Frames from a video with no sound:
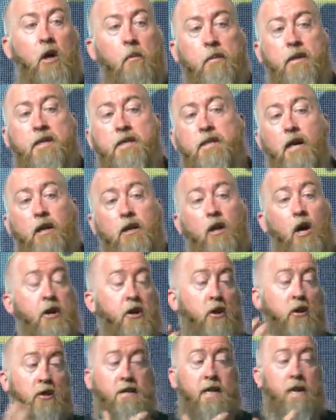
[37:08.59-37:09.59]
Don't be stuck
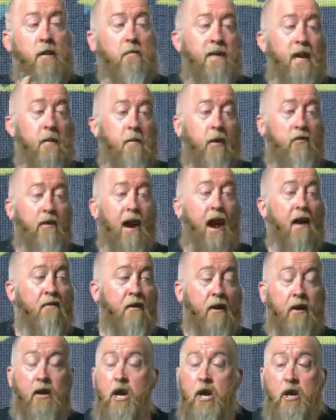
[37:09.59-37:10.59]
on your same
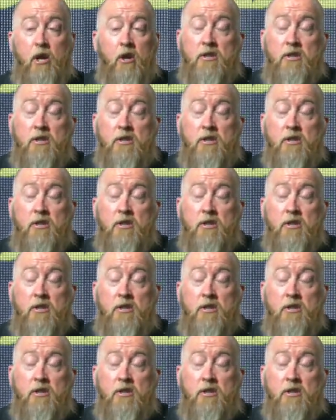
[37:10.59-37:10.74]
demographic,